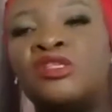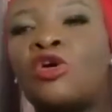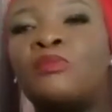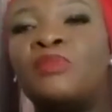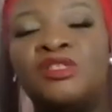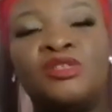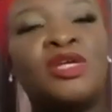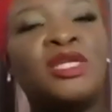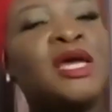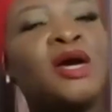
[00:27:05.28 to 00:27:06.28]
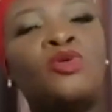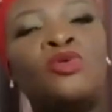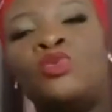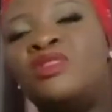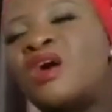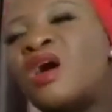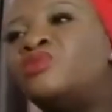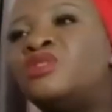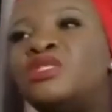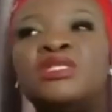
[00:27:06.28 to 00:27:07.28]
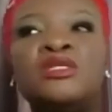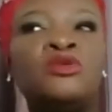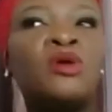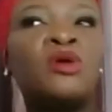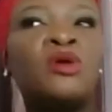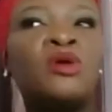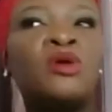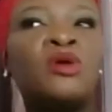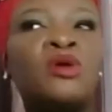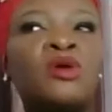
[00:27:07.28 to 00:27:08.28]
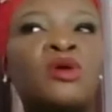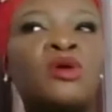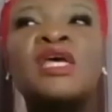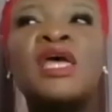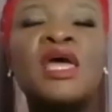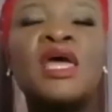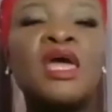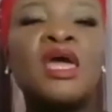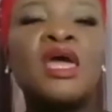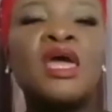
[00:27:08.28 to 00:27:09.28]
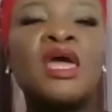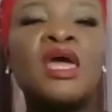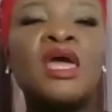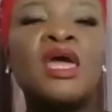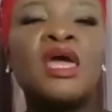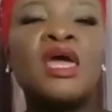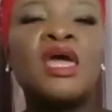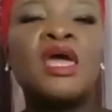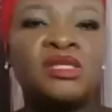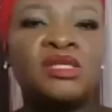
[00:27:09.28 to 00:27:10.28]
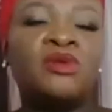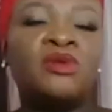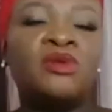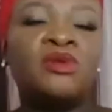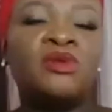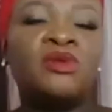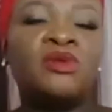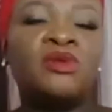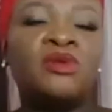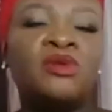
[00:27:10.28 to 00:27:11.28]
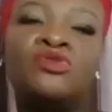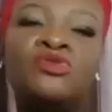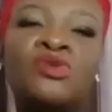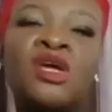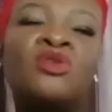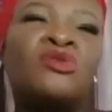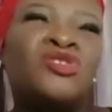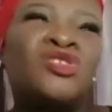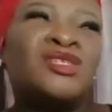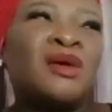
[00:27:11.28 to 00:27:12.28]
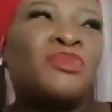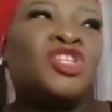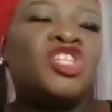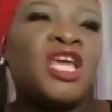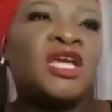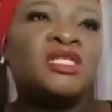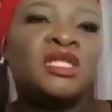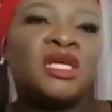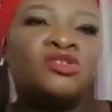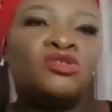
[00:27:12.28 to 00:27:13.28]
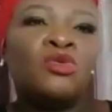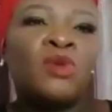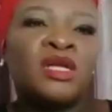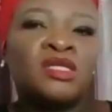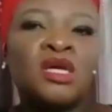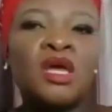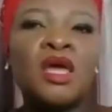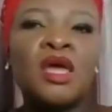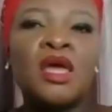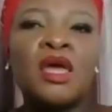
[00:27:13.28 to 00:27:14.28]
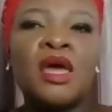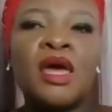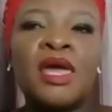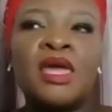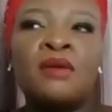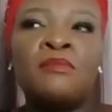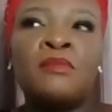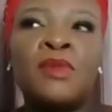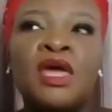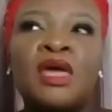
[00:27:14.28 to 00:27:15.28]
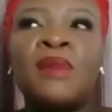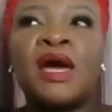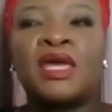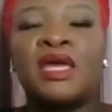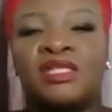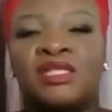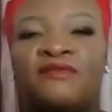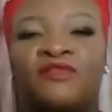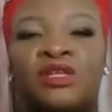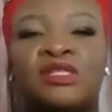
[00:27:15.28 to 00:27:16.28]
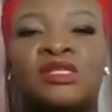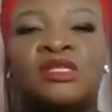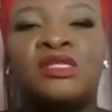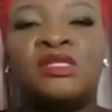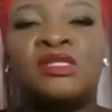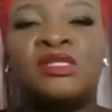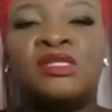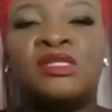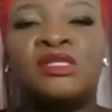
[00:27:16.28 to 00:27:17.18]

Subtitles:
committees on their own, without needing your assistance, because they know exactly what it is they're supposed to do. And also just appreciating that, you know what, I am a marketer, for instance. I